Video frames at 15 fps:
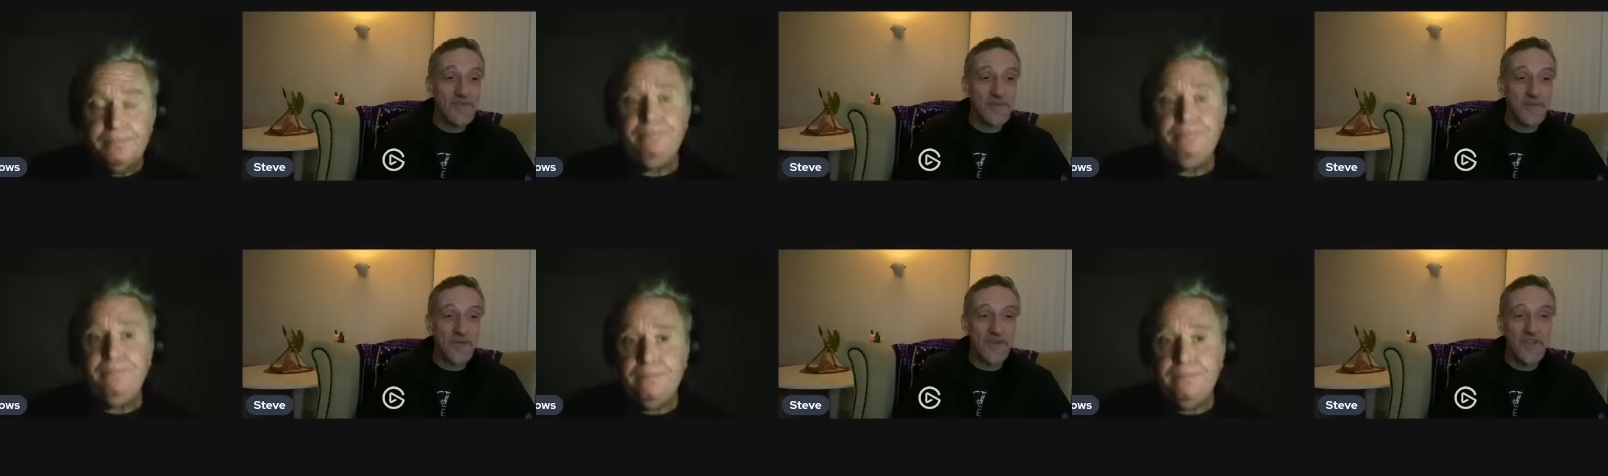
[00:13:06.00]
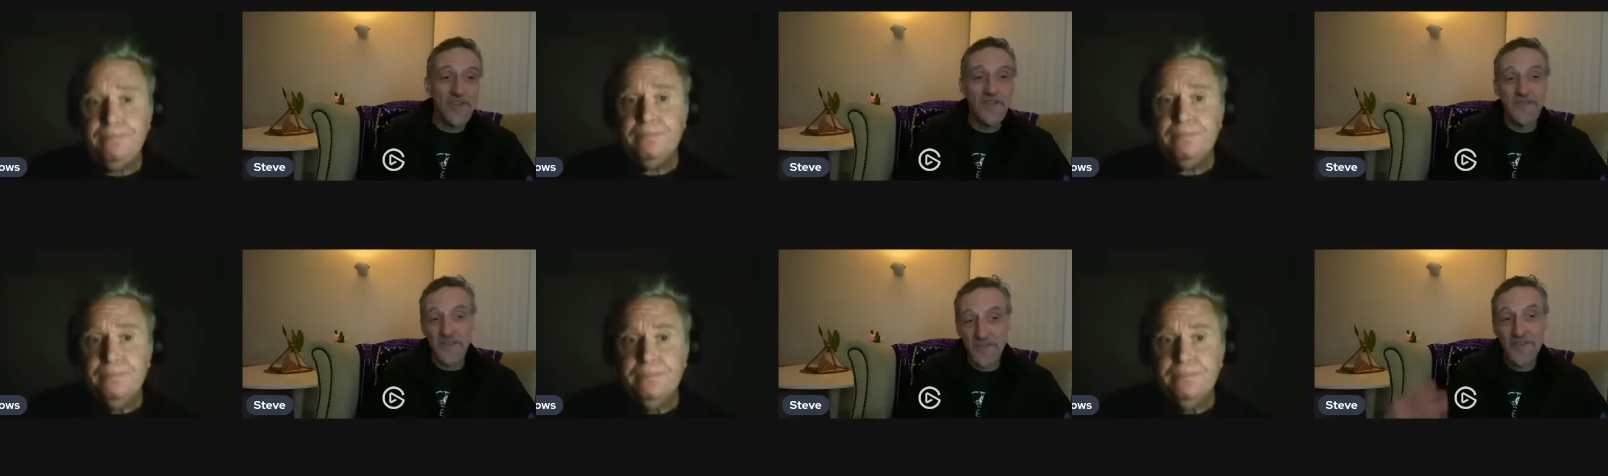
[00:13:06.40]
Speaker 1: to be.
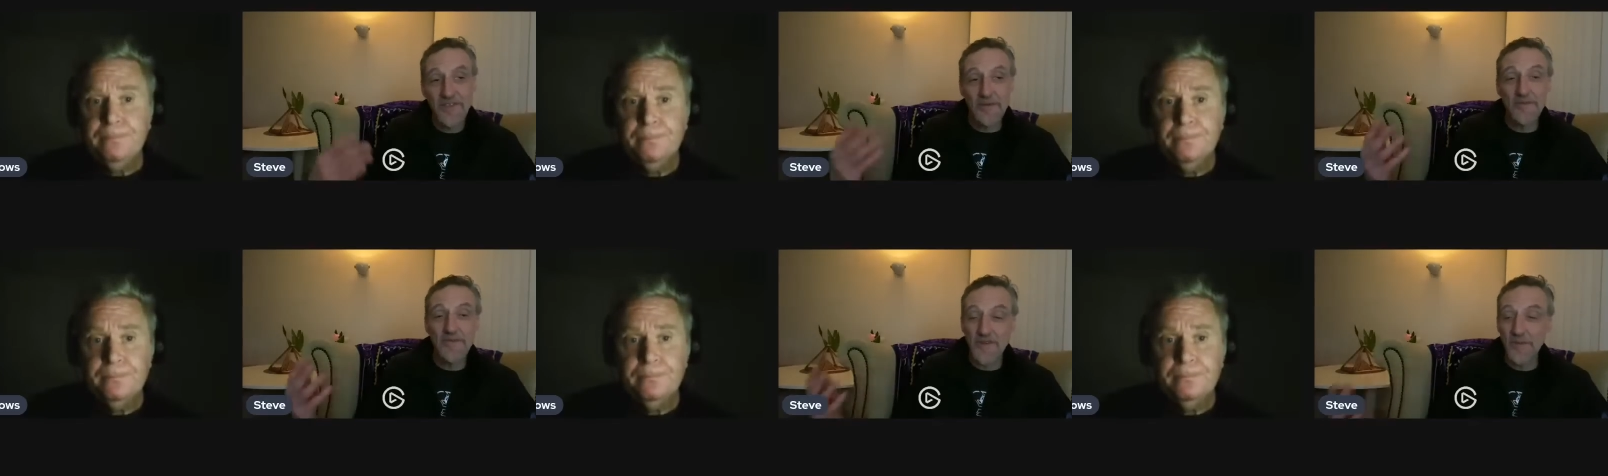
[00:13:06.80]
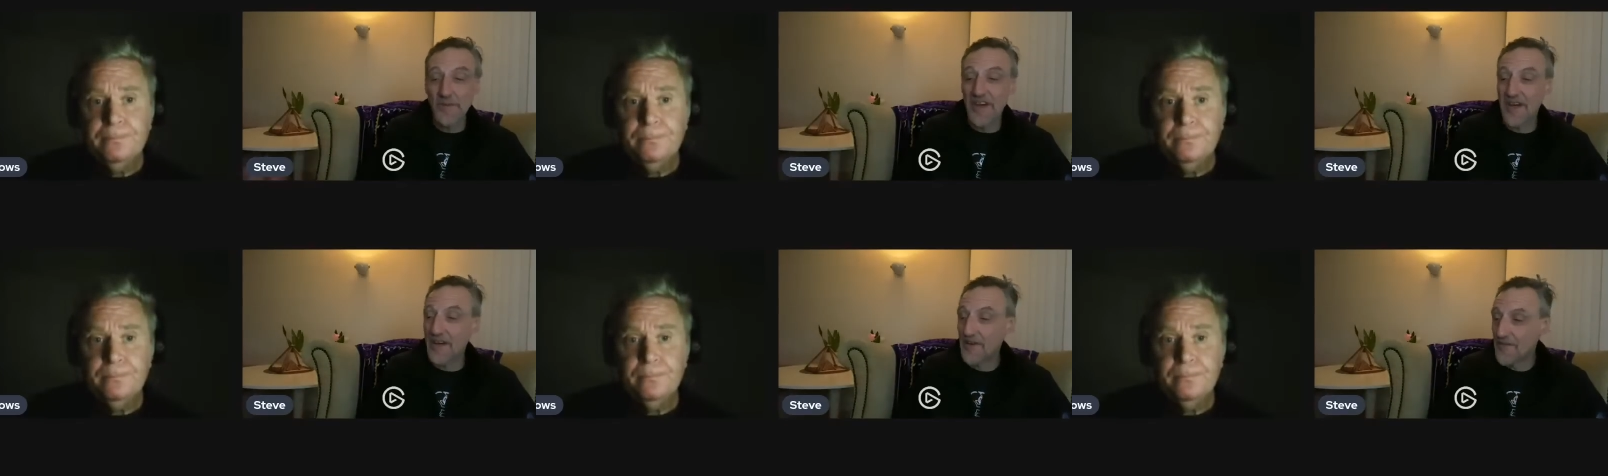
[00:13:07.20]
There seems from
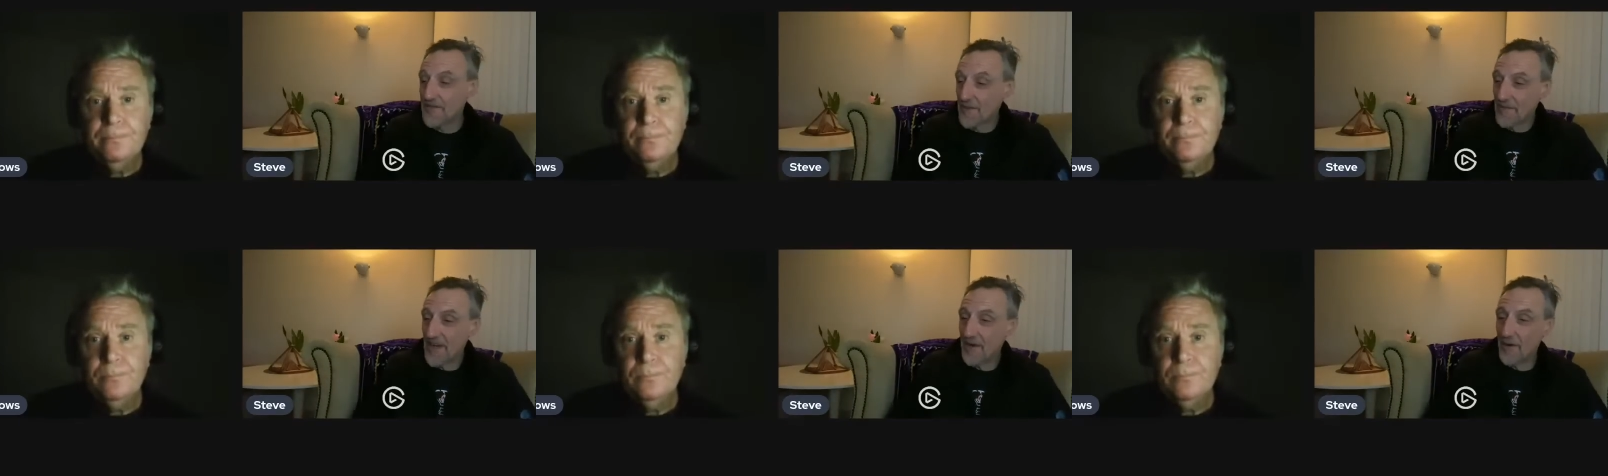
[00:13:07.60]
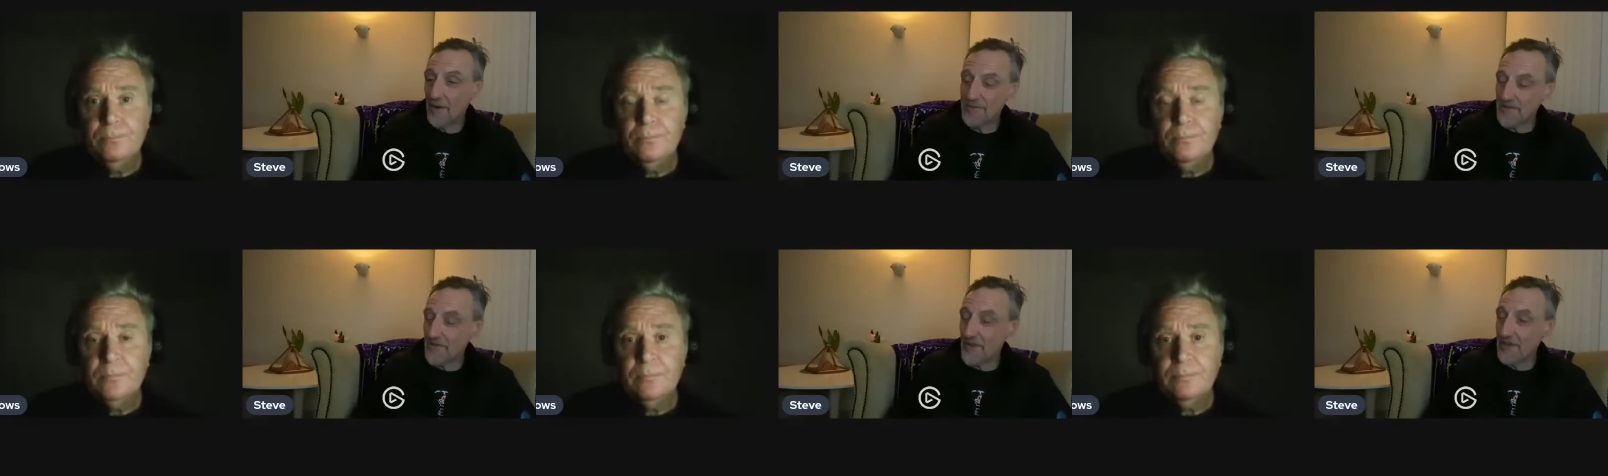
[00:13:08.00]
our from our
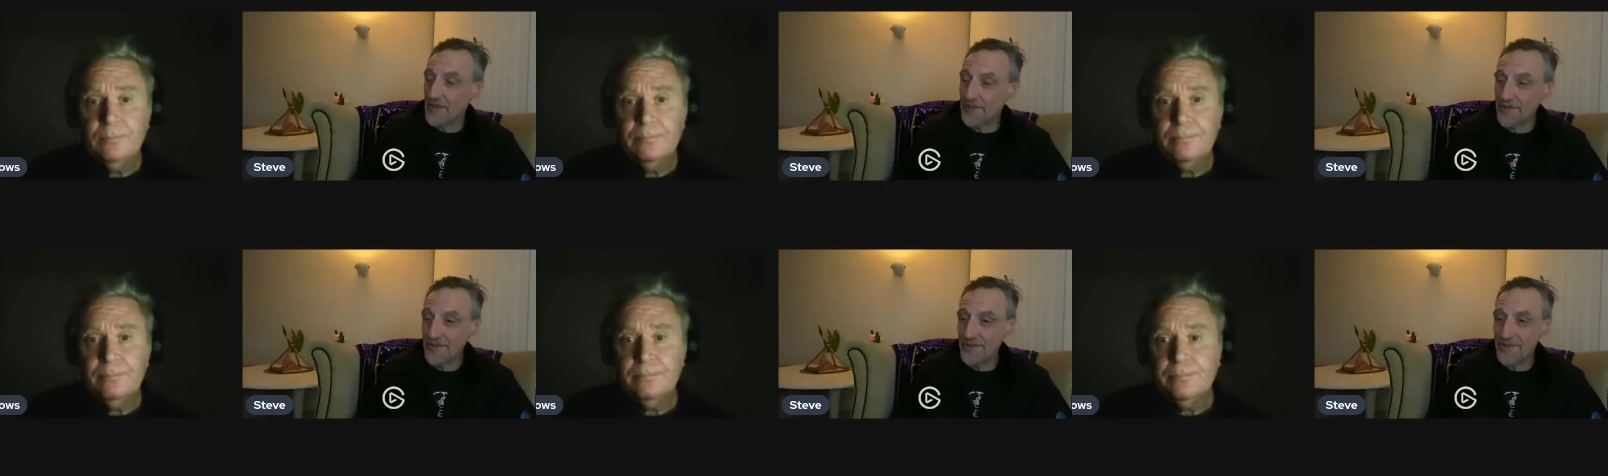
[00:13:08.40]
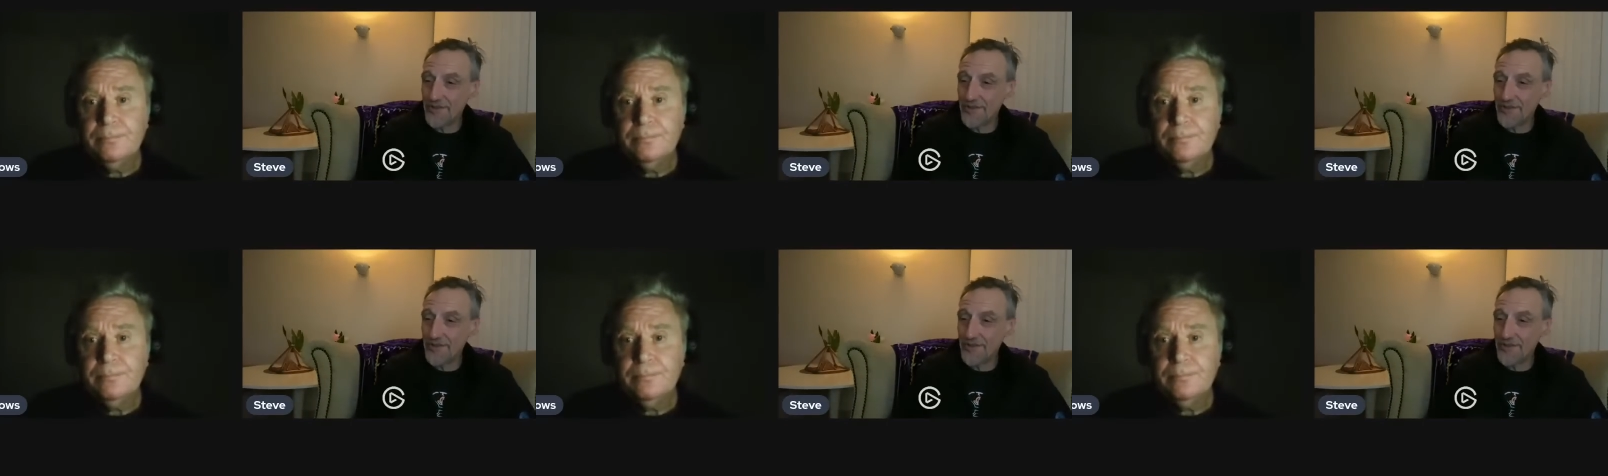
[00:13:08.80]
observations, it